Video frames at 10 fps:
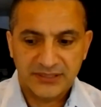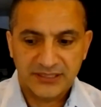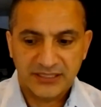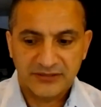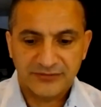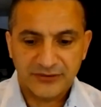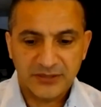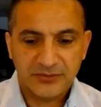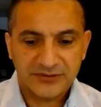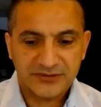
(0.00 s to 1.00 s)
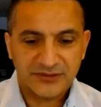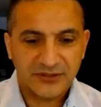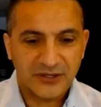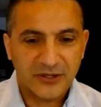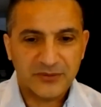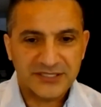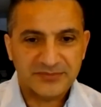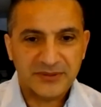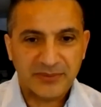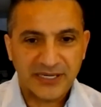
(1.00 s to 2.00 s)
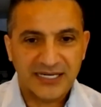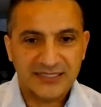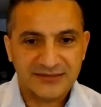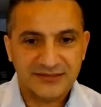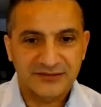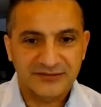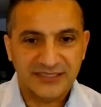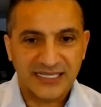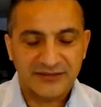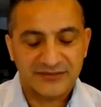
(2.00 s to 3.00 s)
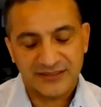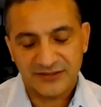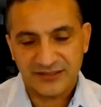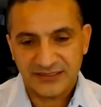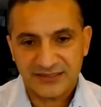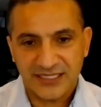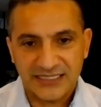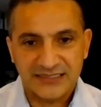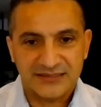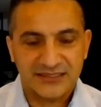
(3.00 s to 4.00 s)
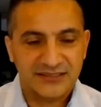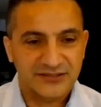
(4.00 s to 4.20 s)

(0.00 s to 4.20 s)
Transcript: if you're able to always be positive and look, it's not easy.